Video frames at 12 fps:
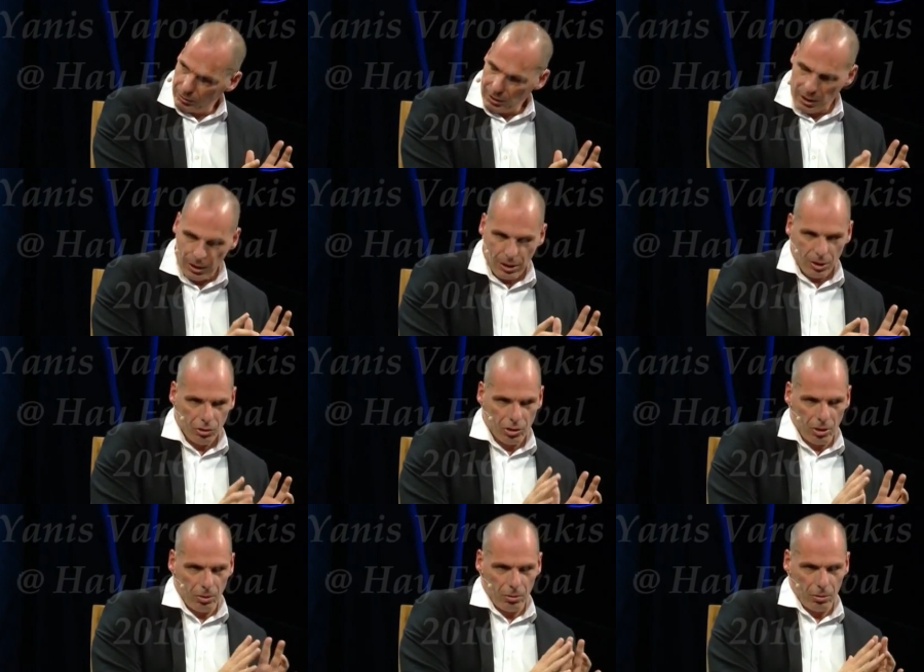Mm -hmm.
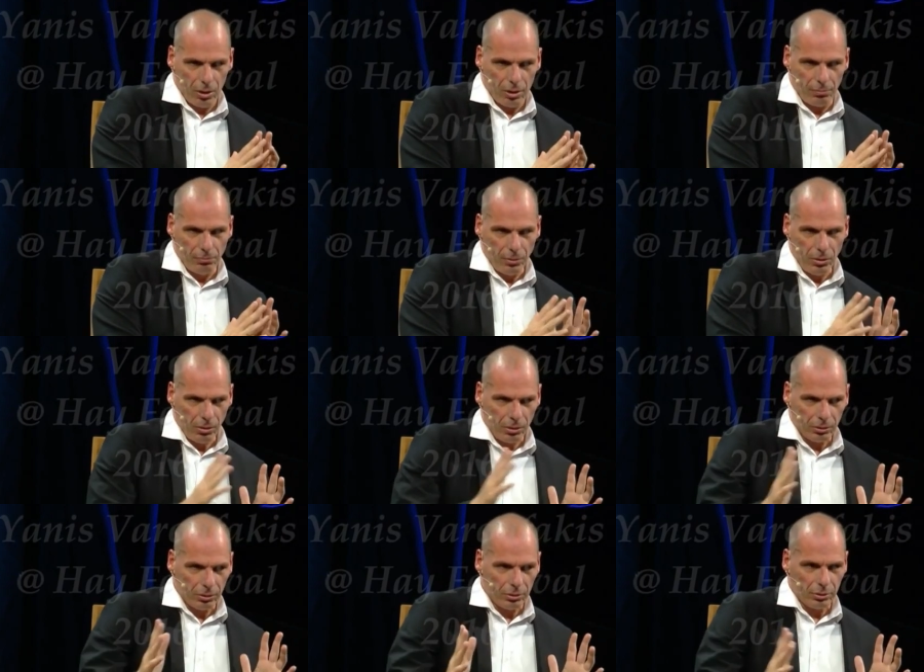So, the
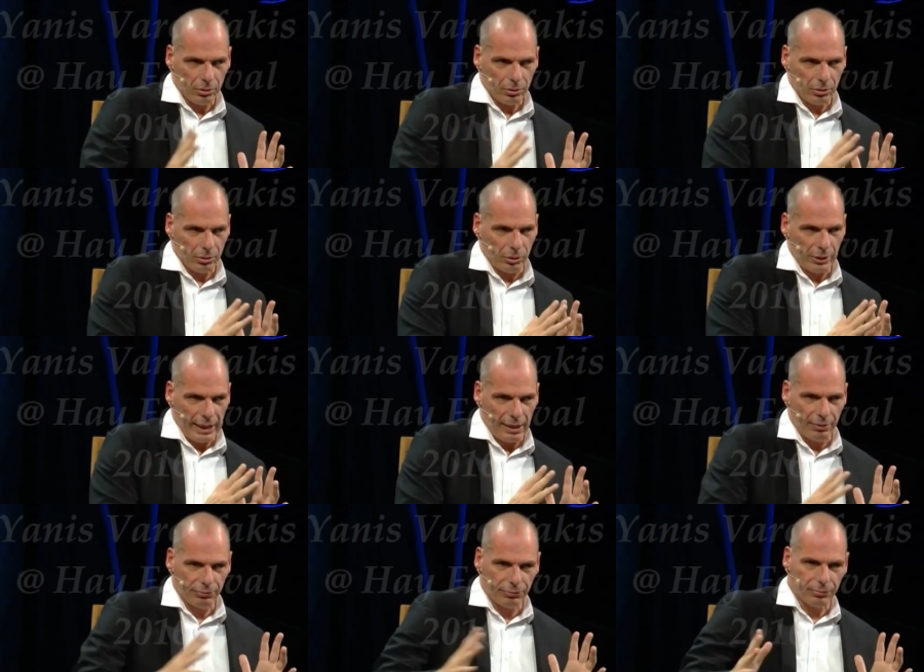more you
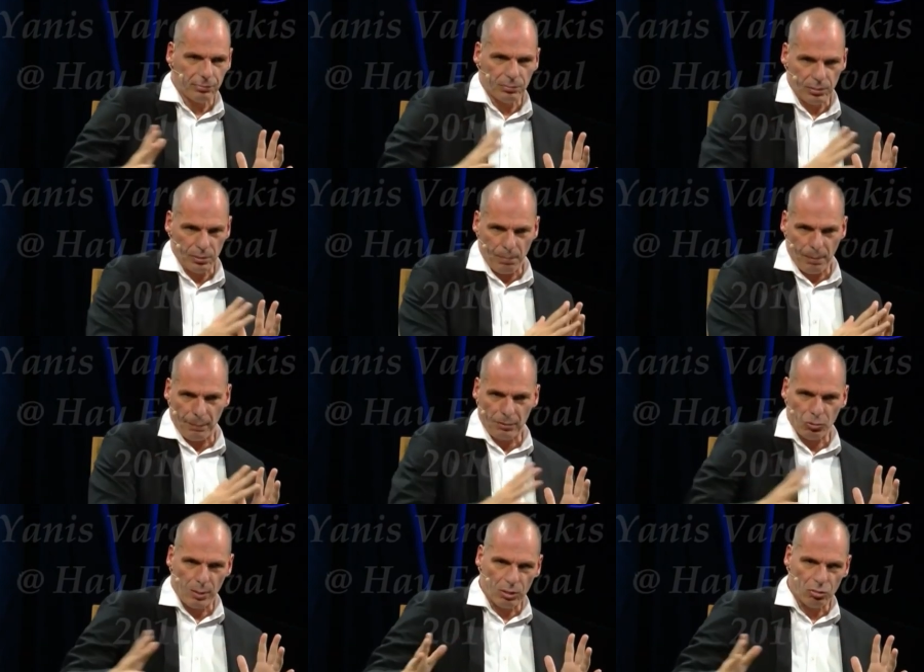have the
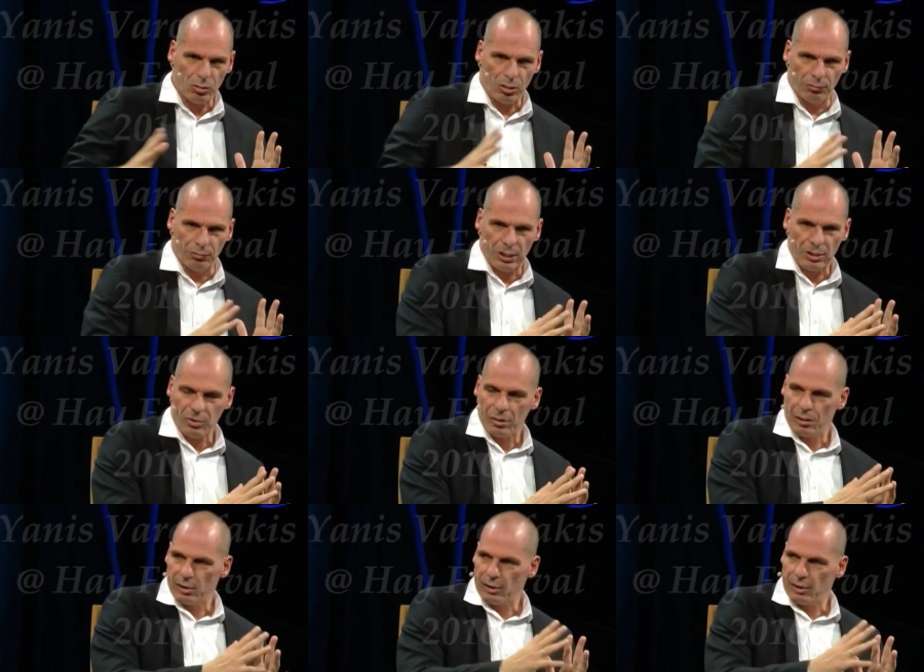perpetuation of this